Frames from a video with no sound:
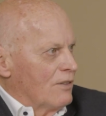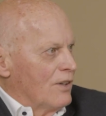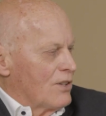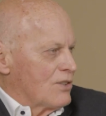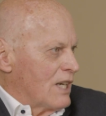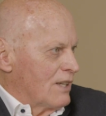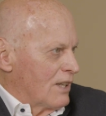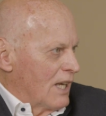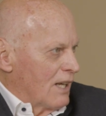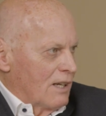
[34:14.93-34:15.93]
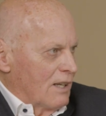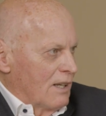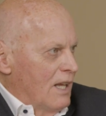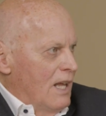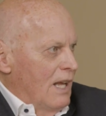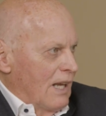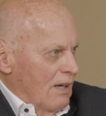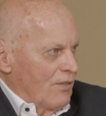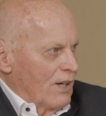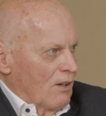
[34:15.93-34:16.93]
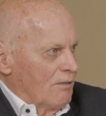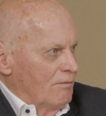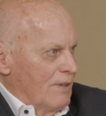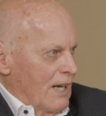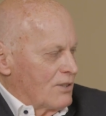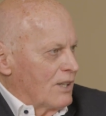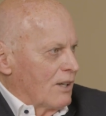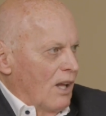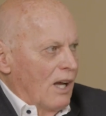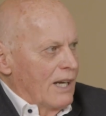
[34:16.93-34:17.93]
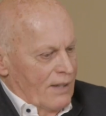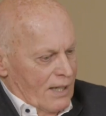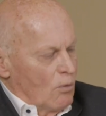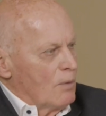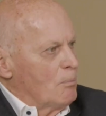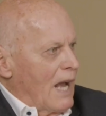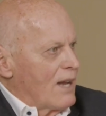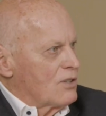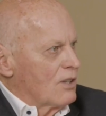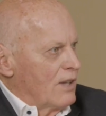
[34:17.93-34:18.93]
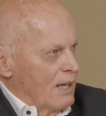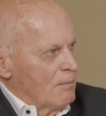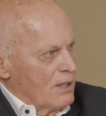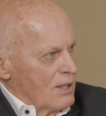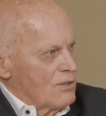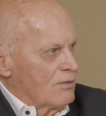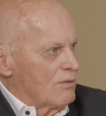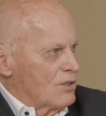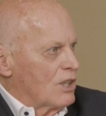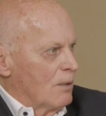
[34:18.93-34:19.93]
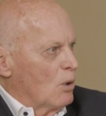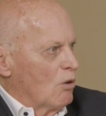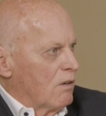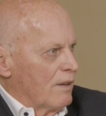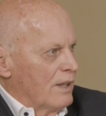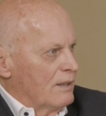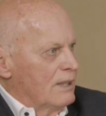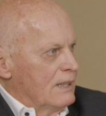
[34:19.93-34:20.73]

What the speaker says: of the decedent get it, and if they're next in line, then it would pass to them and just skip over the